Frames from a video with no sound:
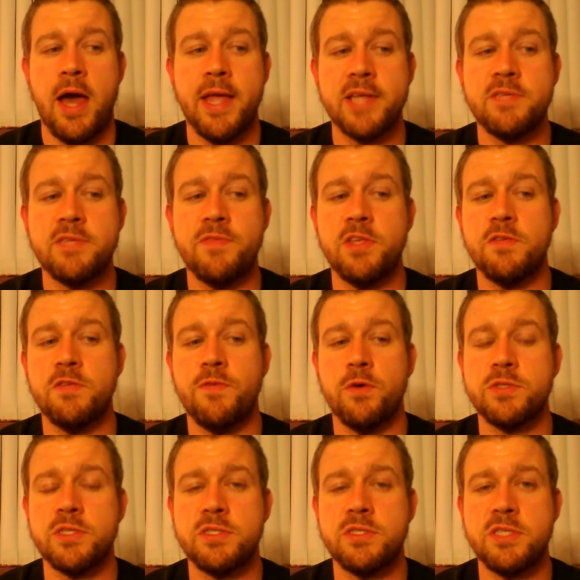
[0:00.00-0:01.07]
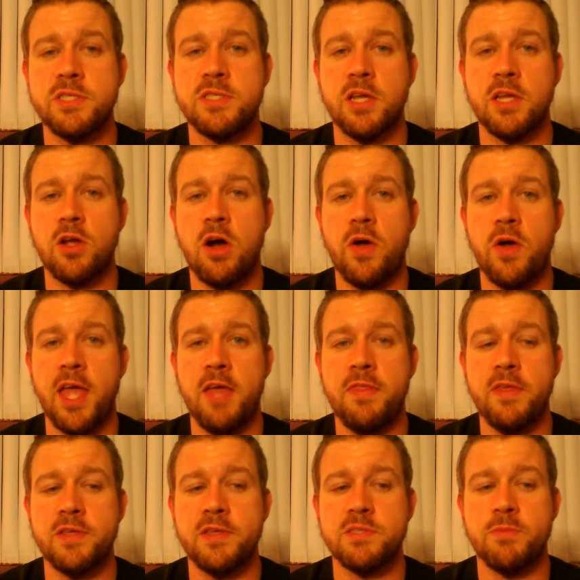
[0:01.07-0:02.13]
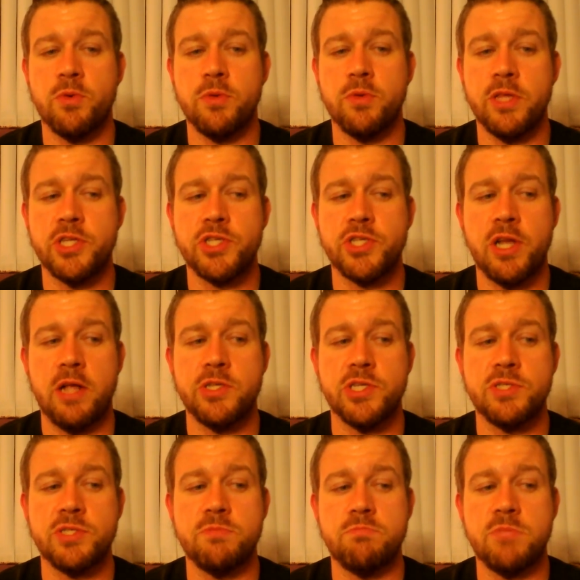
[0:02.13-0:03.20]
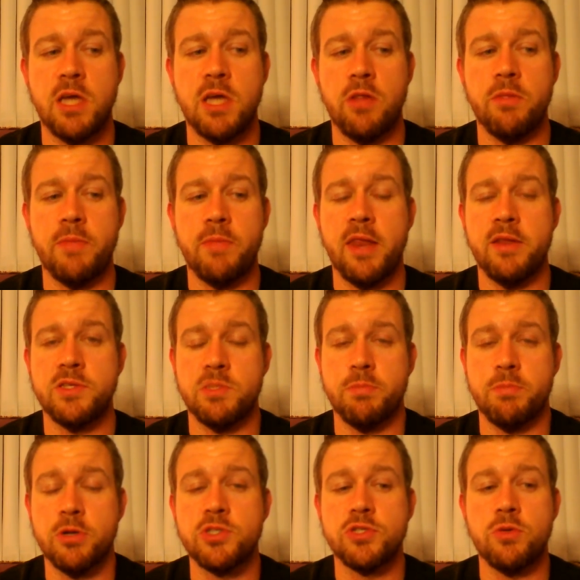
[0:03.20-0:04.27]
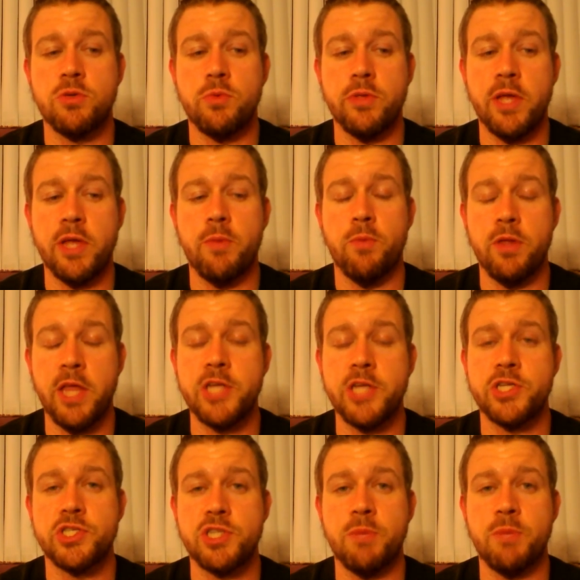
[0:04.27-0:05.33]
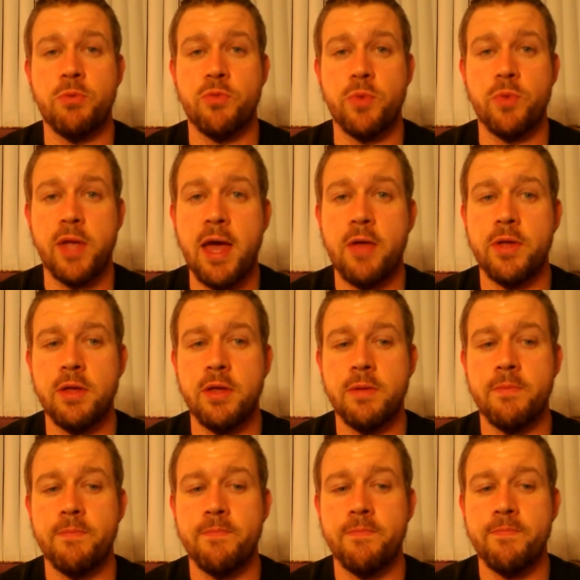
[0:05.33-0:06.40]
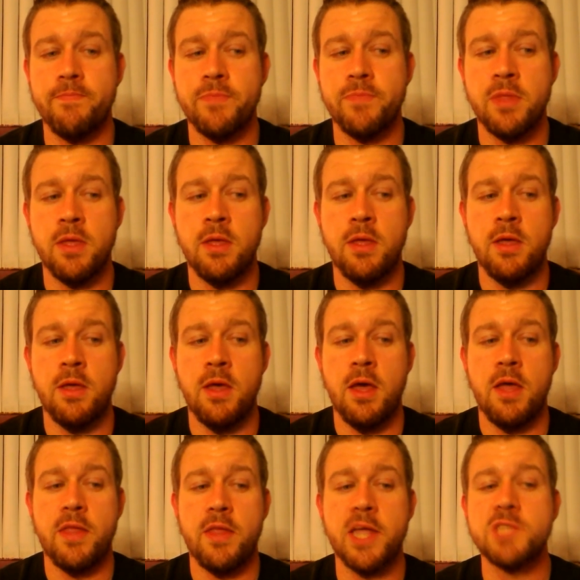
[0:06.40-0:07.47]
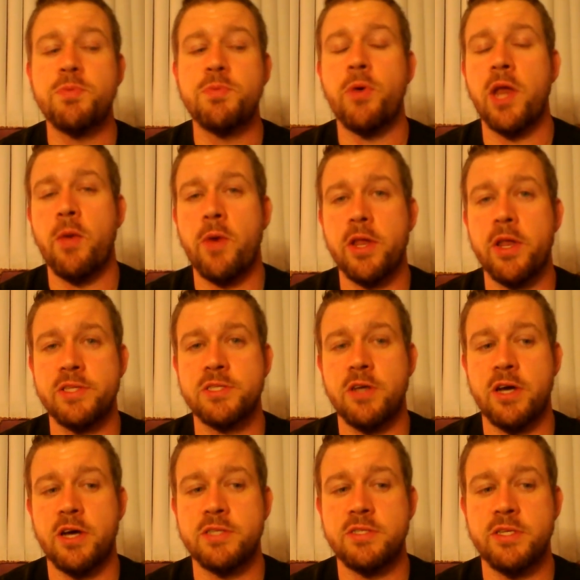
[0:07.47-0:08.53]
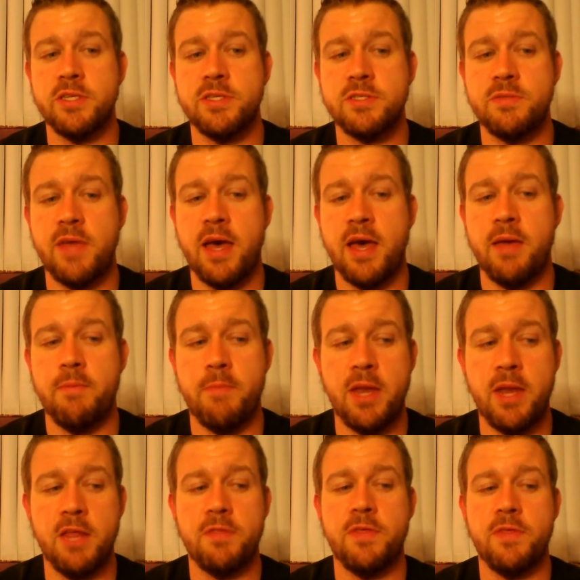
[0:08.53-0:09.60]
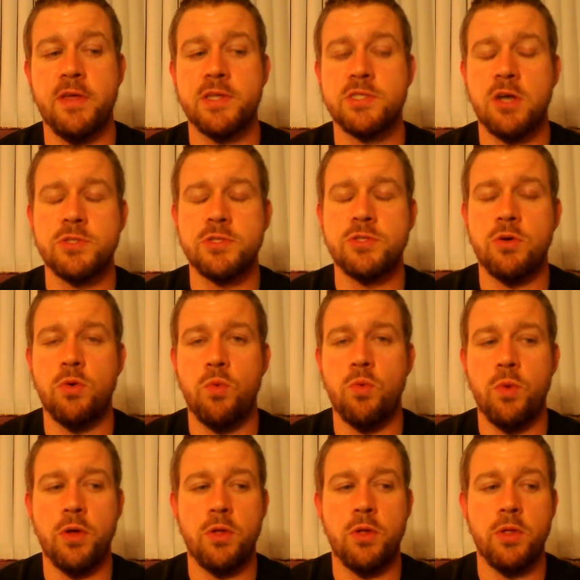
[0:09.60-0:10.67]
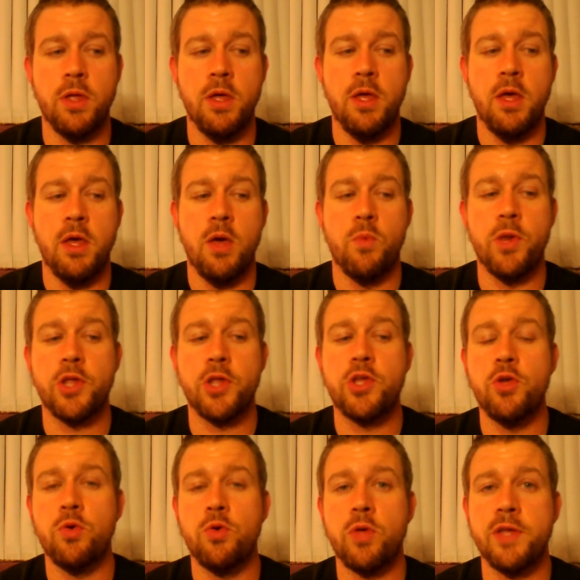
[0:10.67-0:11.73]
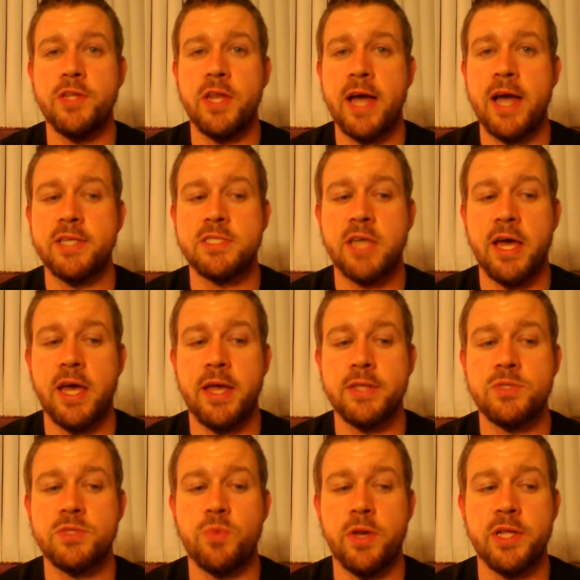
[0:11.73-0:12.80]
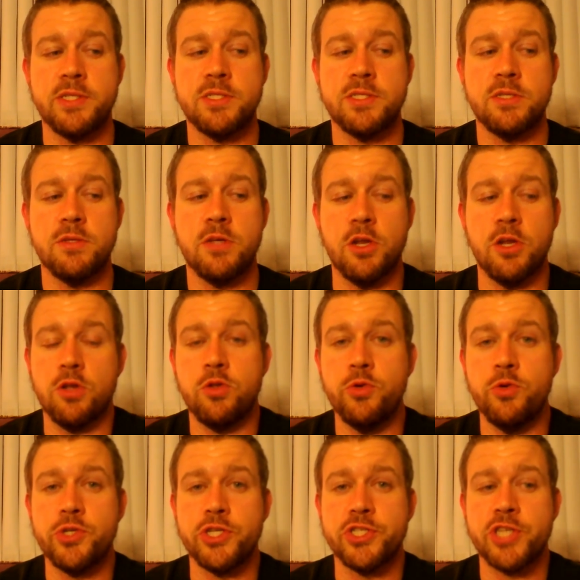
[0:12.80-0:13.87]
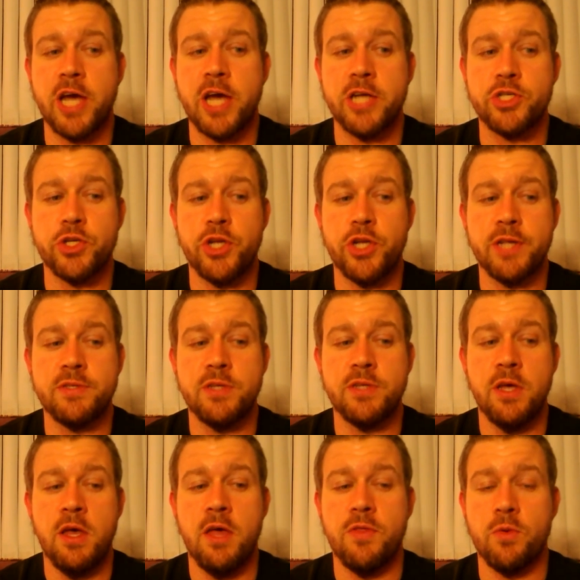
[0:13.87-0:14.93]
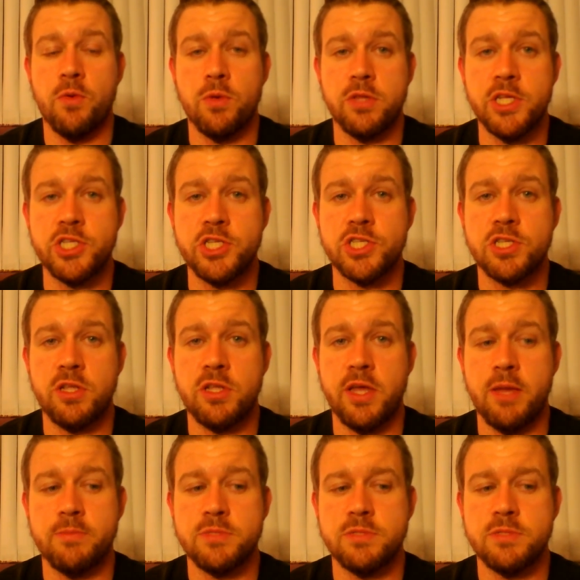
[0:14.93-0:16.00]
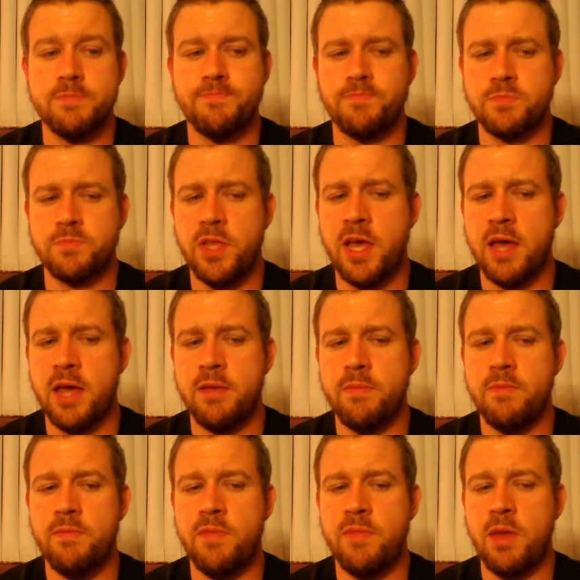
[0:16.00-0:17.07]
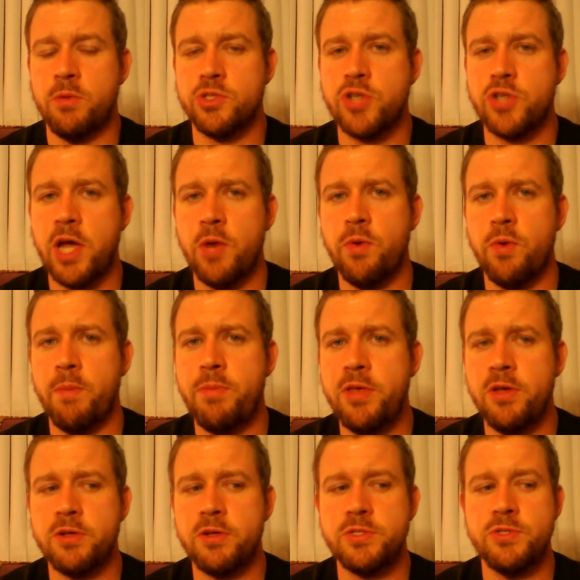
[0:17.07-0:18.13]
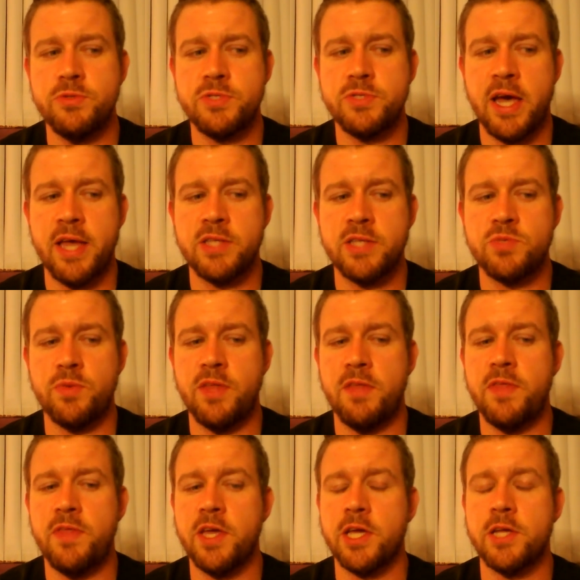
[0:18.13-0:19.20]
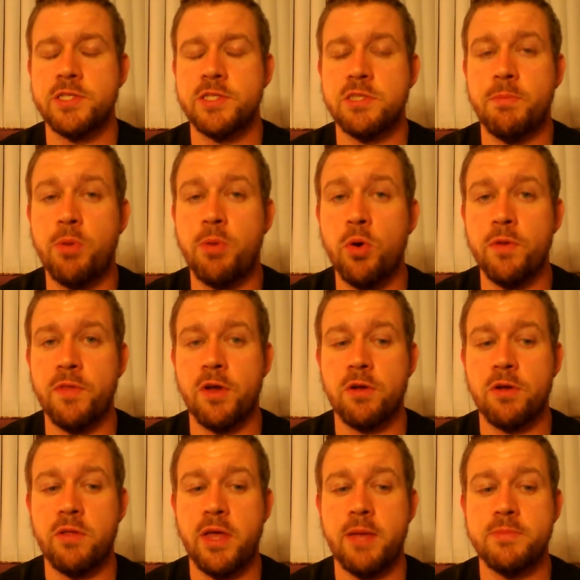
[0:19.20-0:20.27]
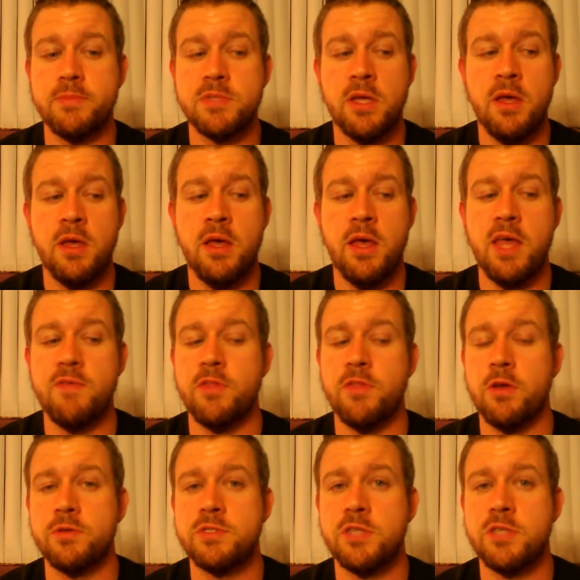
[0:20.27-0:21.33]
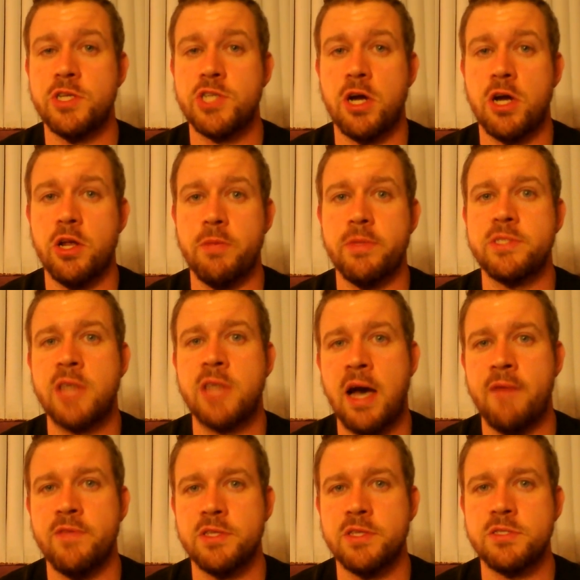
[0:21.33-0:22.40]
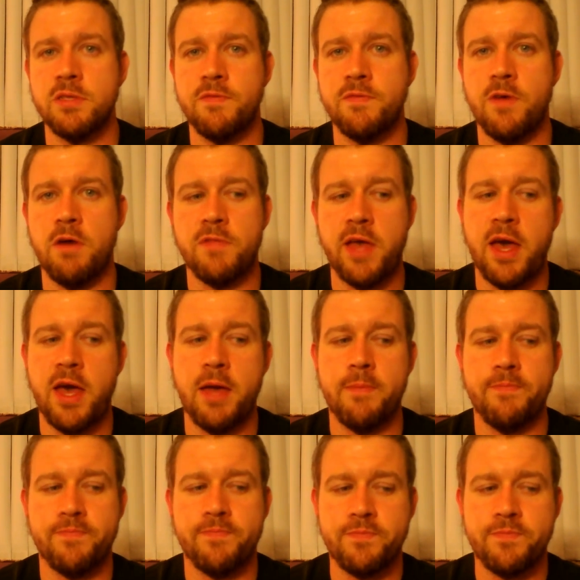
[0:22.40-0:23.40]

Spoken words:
I guess if these folks insist on calling atheism a religion, I'll just tell them that it is a personal relationship with reality. The next point I want to discuss is that many theists also will ridicule and deny science when its conclusions contradict their religious claims. Yet, they will try to appeal to science when they think it can support their claims, even though such arguments obviously fall flat.